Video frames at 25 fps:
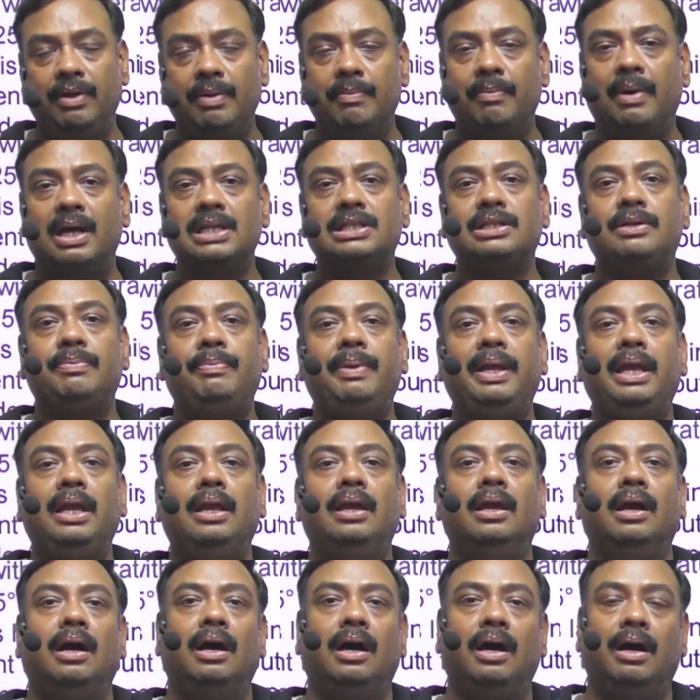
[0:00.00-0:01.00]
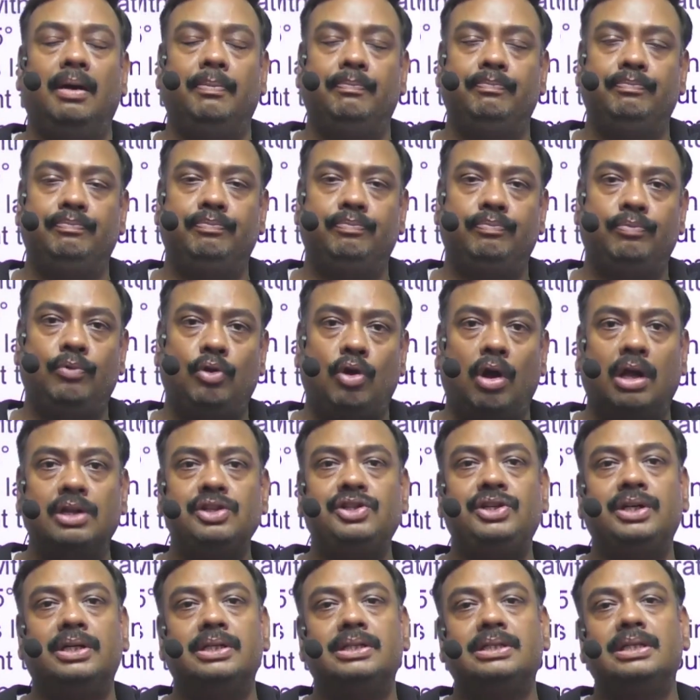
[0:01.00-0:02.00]
be
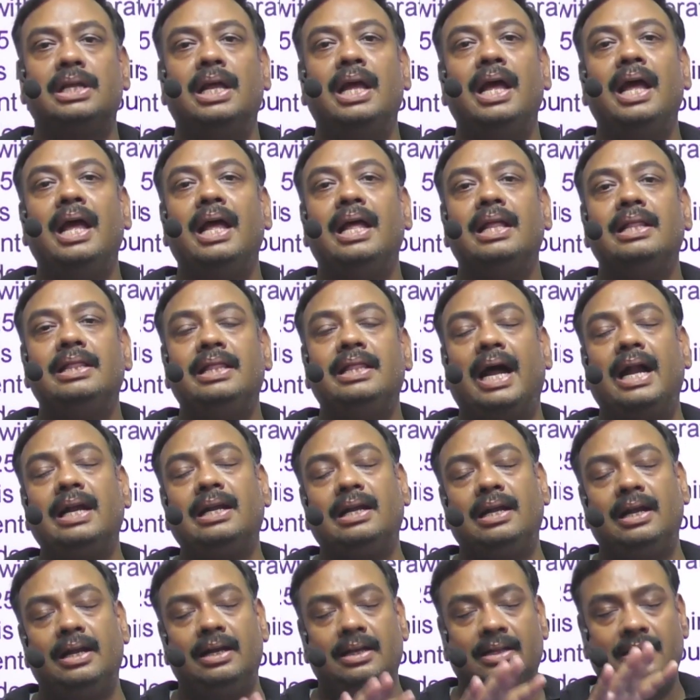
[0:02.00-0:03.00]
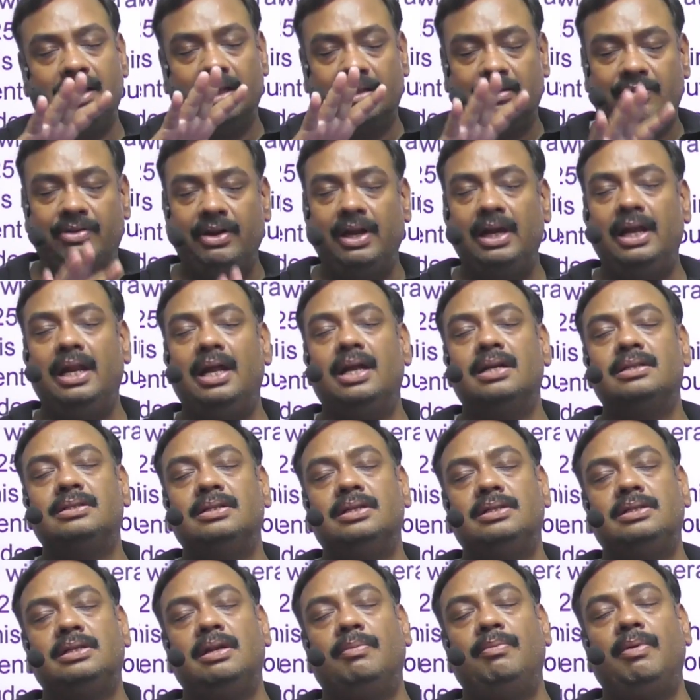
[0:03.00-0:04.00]
conscious that the three-layer
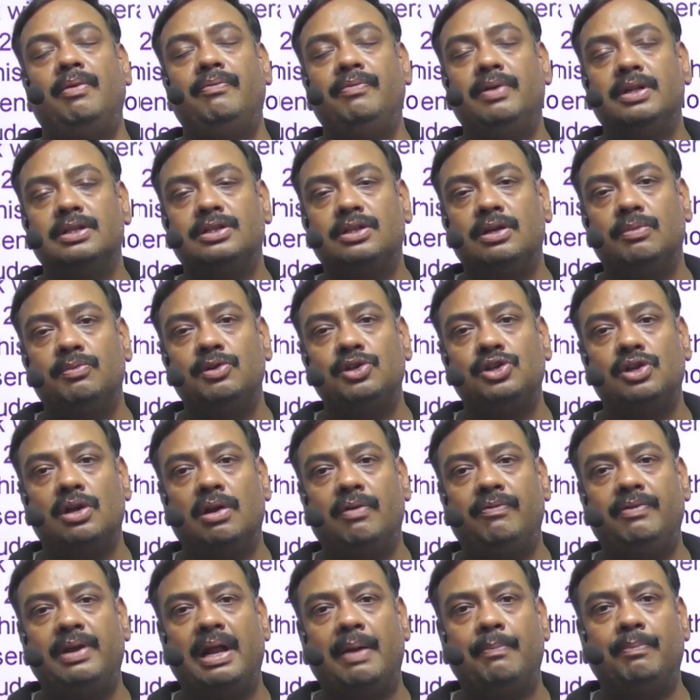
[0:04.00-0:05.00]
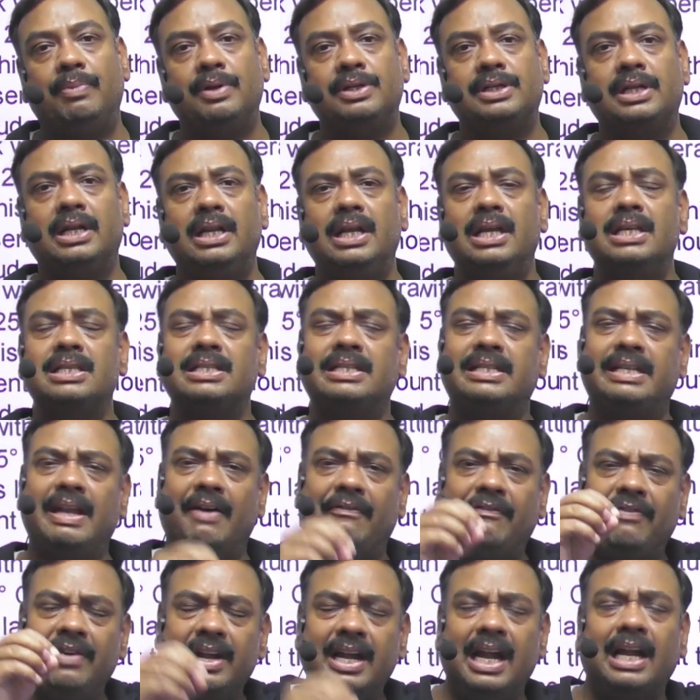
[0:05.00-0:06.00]
system of distribution of temperature is
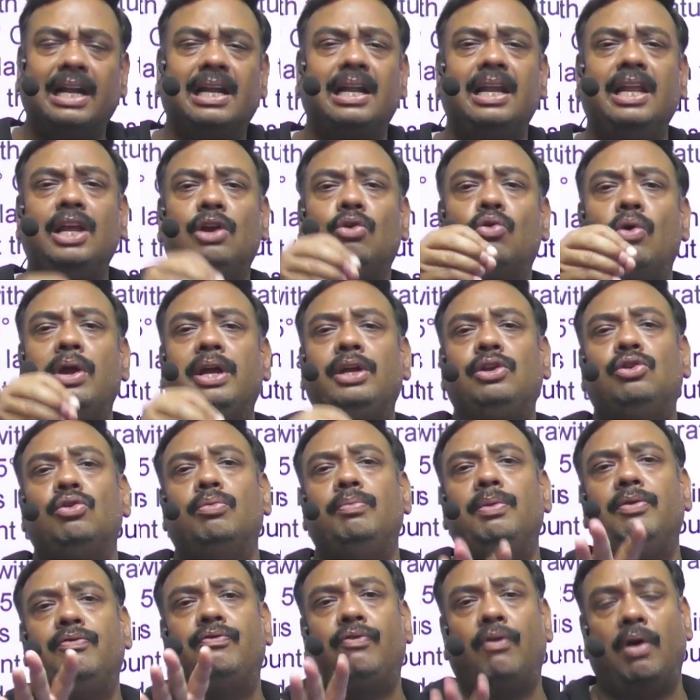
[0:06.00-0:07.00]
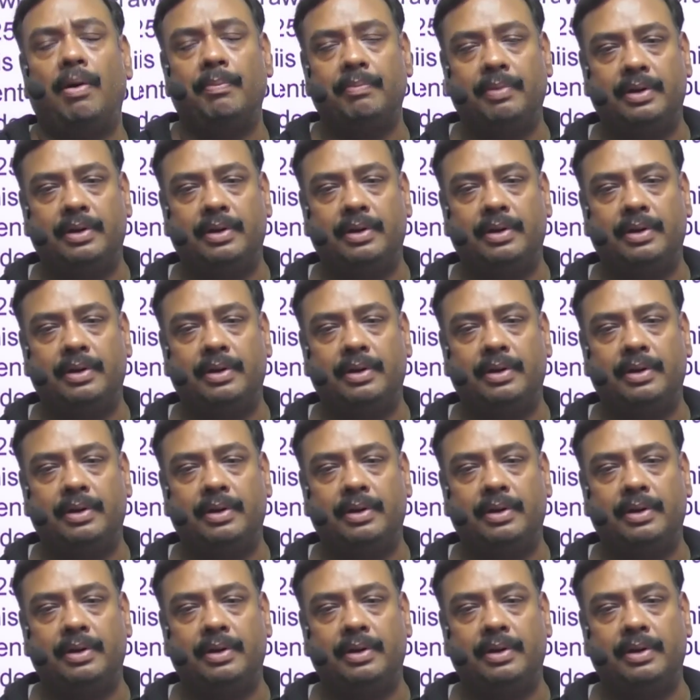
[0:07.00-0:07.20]
definitely going to be formed.